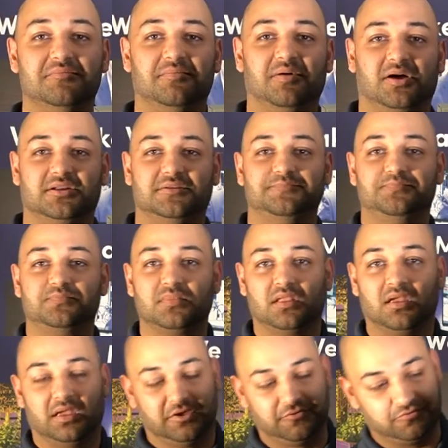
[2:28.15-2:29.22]
But
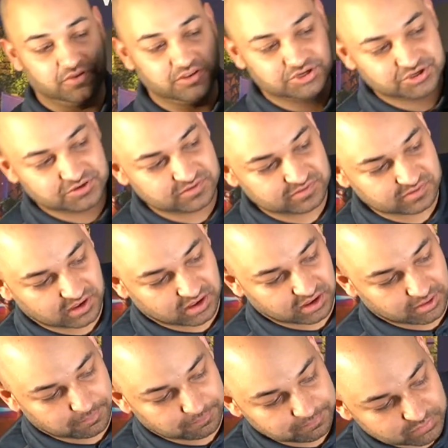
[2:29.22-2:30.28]
it features
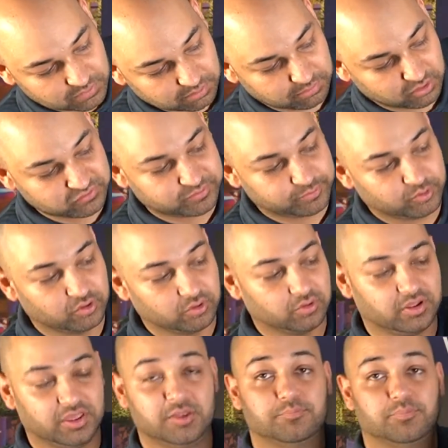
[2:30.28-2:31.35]

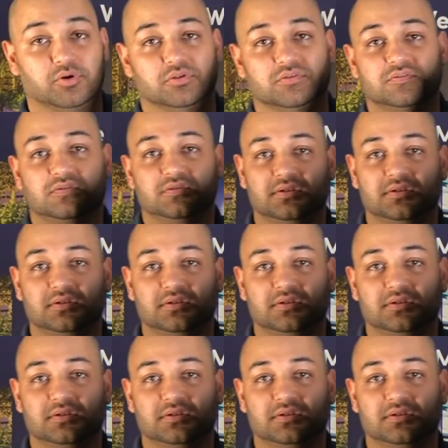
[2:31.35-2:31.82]
multiple inputs.